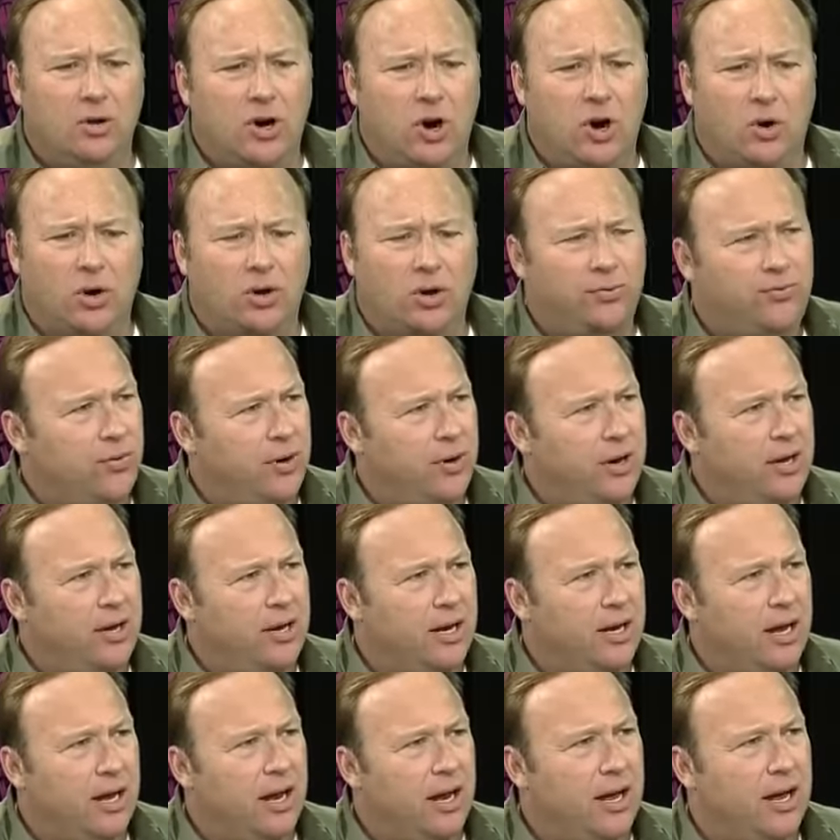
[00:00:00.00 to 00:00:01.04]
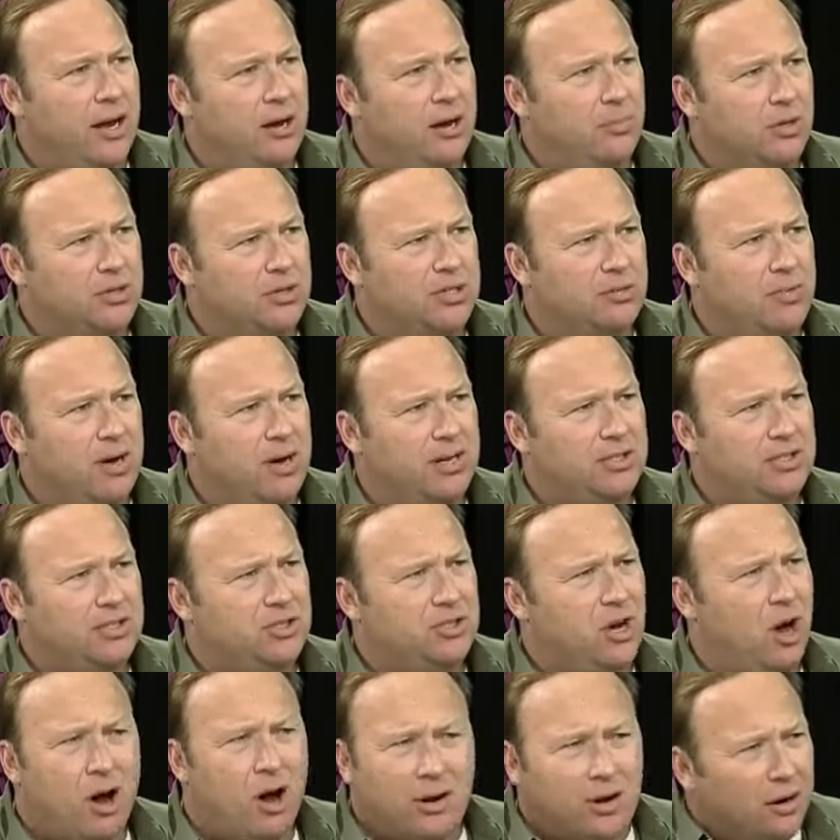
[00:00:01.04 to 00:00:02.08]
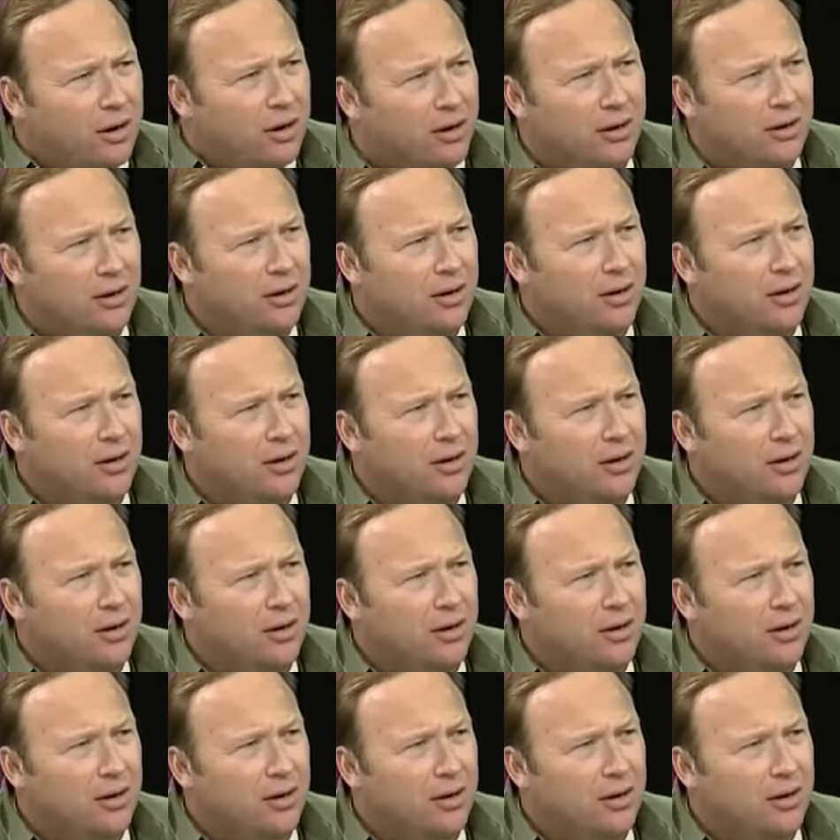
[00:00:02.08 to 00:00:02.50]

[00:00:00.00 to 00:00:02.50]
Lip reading: girlfriend to get at him or somebody's daughter.